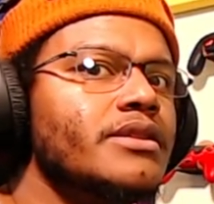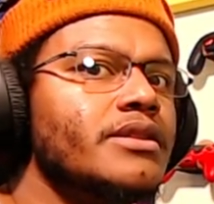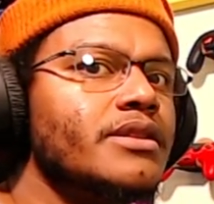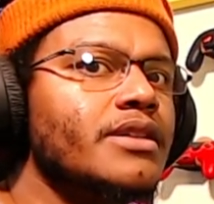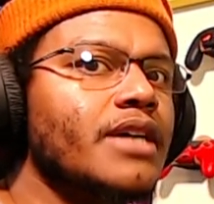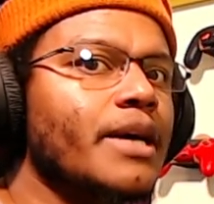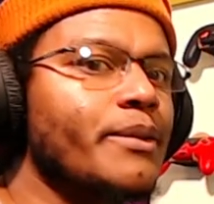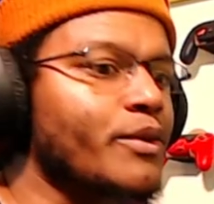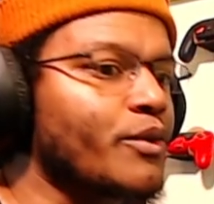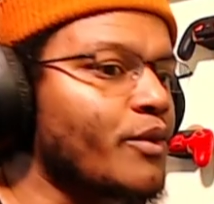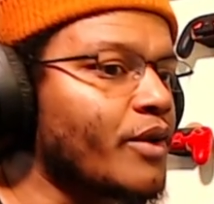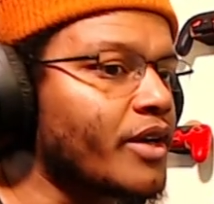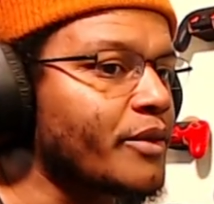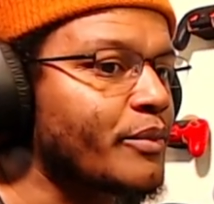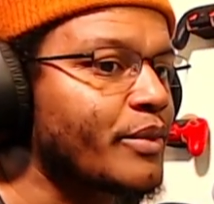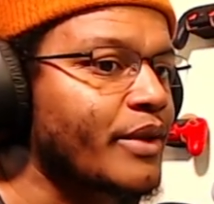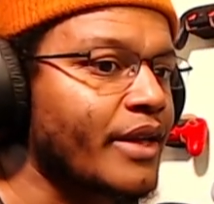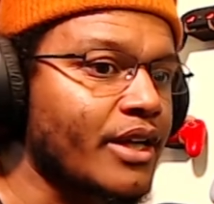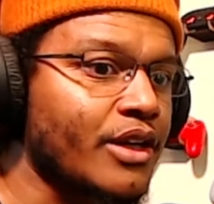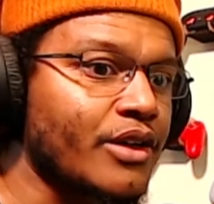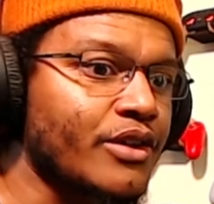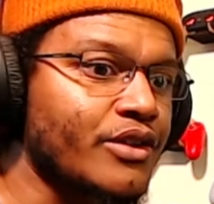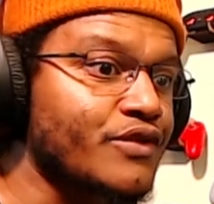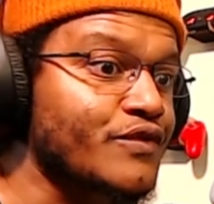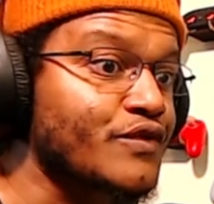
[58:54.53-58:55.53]
I've been wanting to play
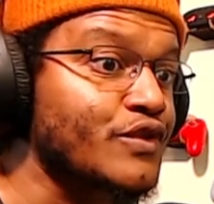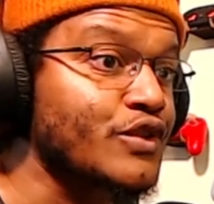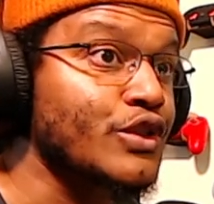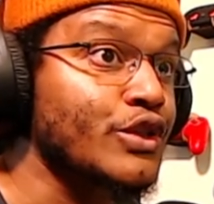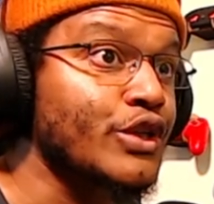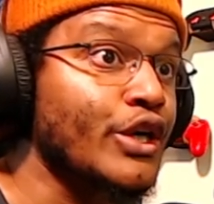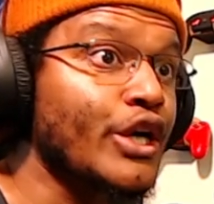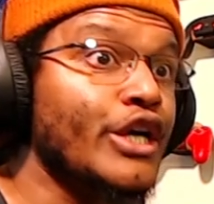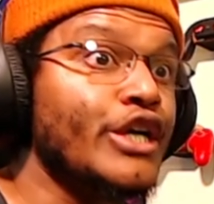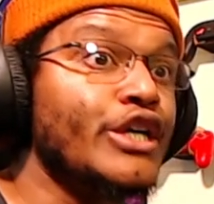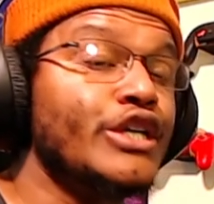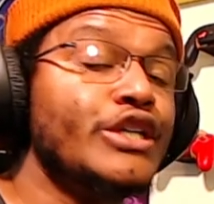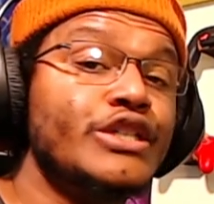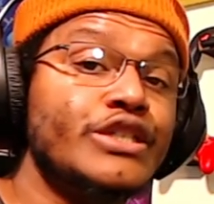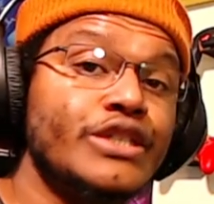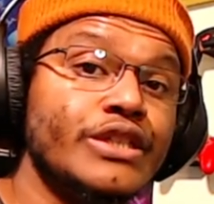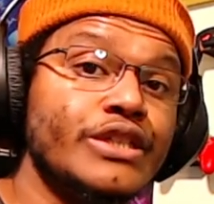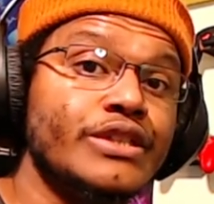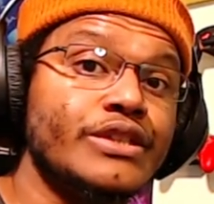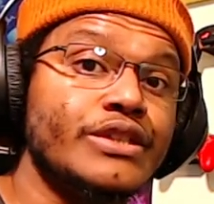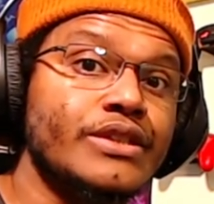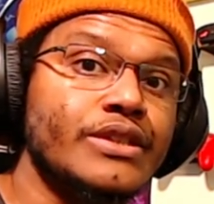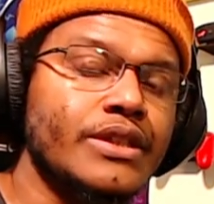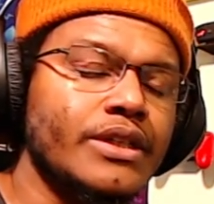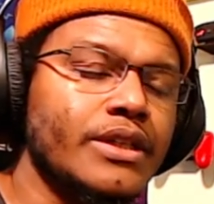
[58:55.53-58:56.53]
those for
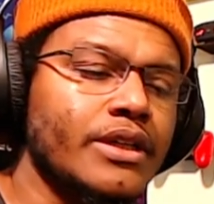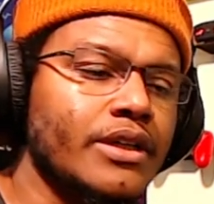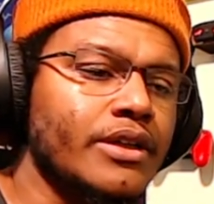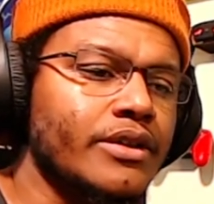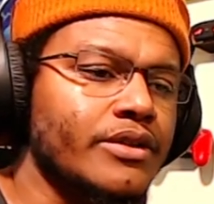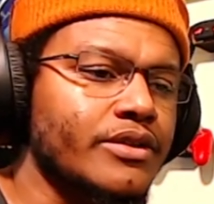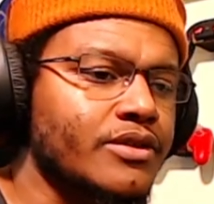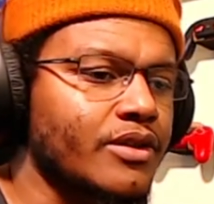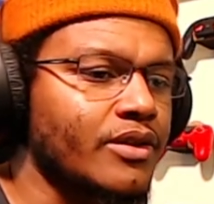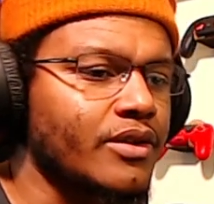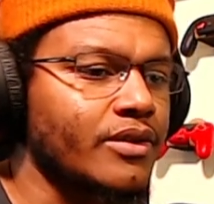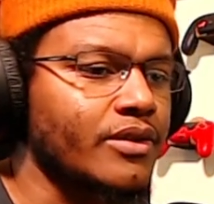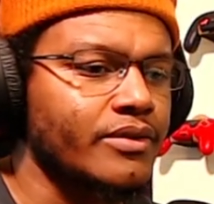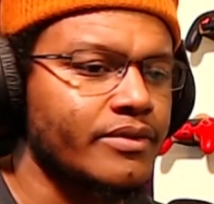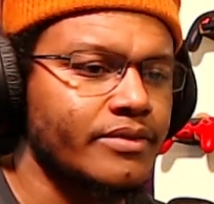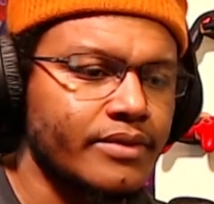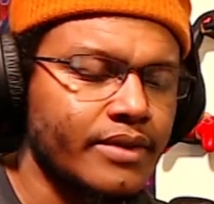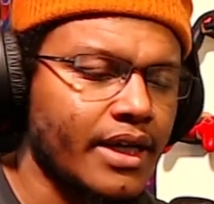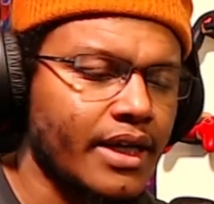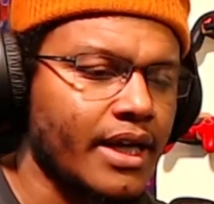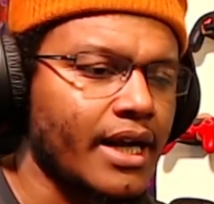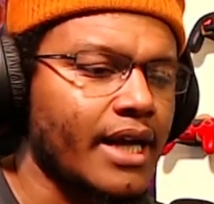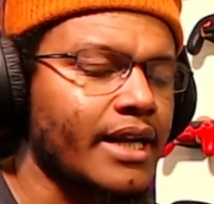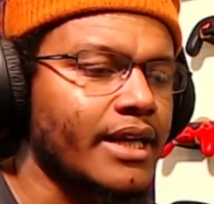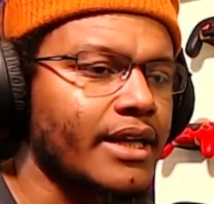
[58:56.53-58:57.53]
ages, so
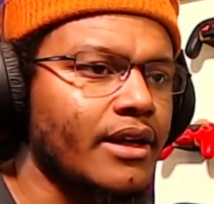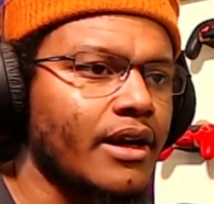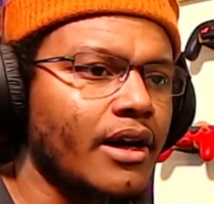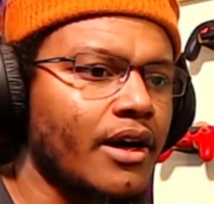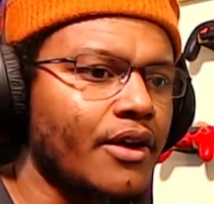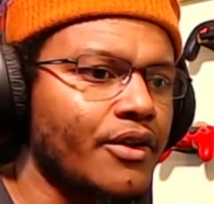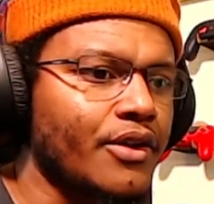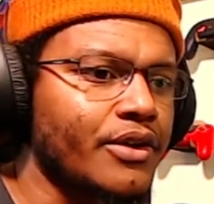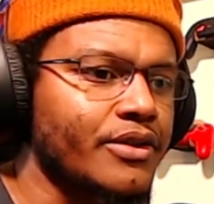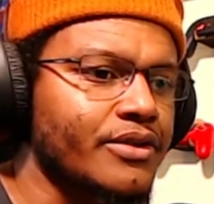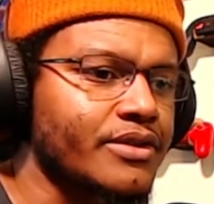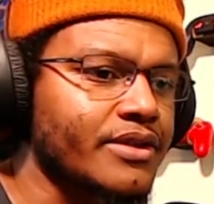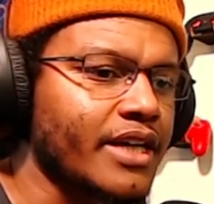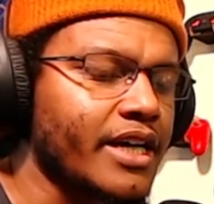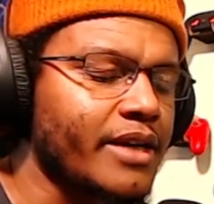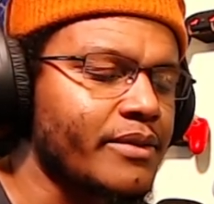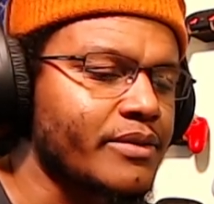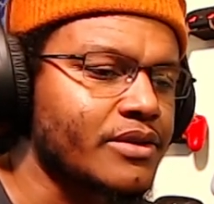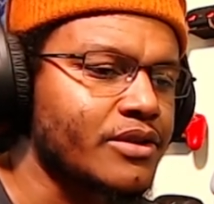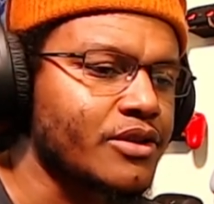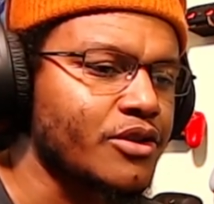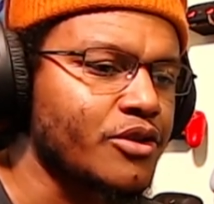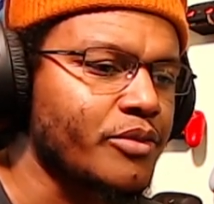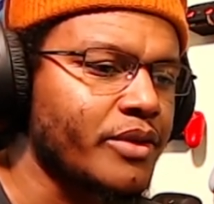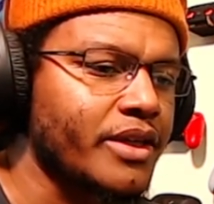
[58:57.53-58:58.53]
I gotta get all those games
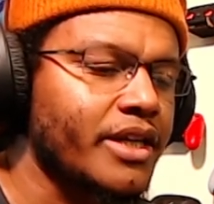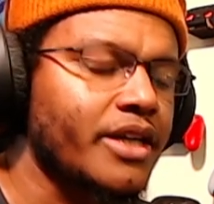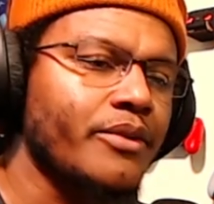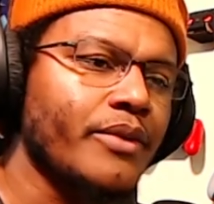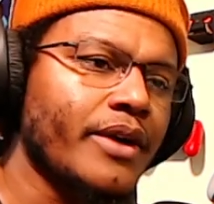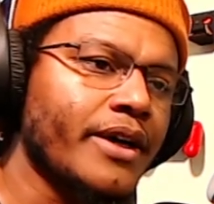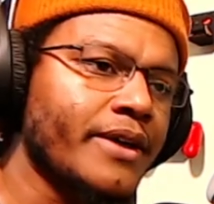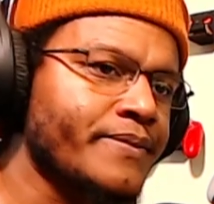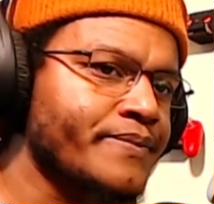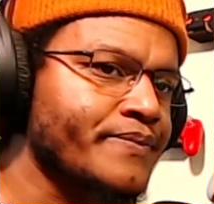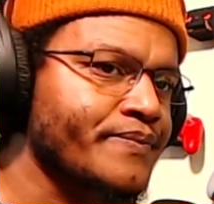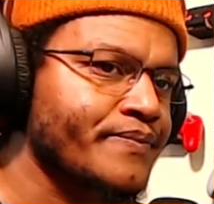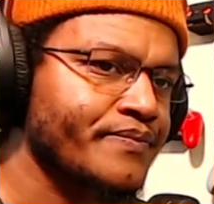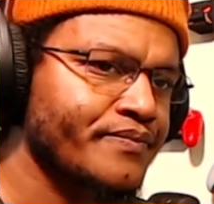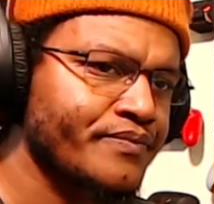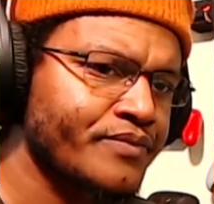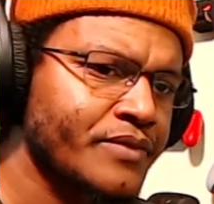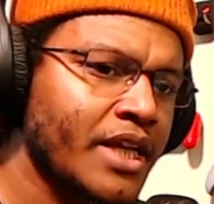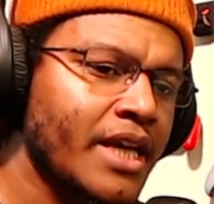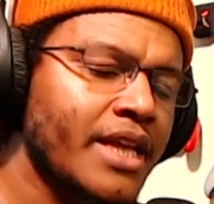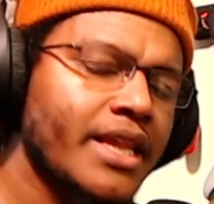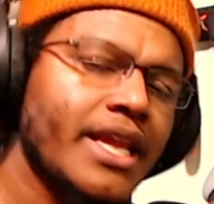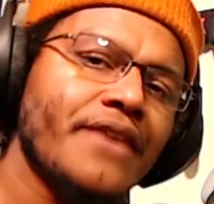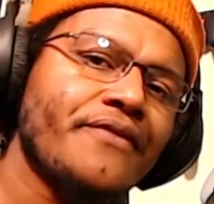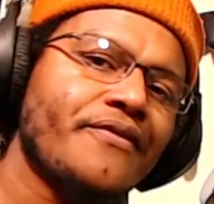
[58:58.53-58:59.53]
too. But anyway,
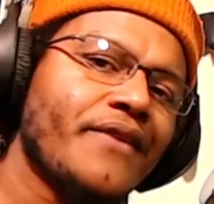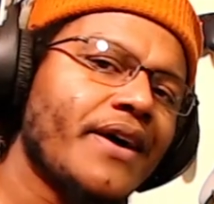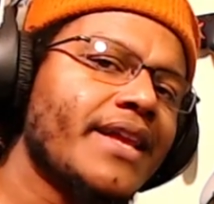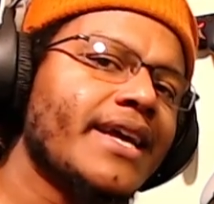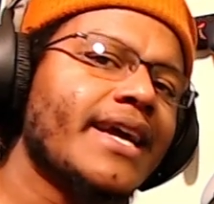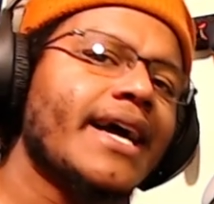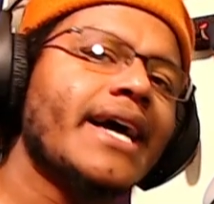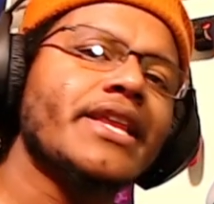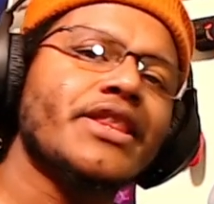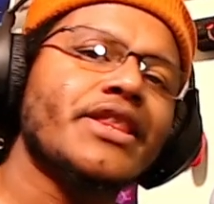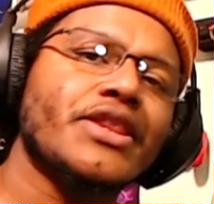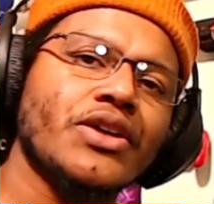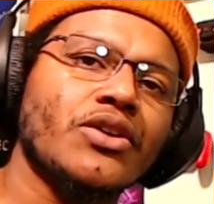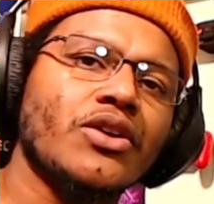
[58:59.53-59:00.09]
they finally got their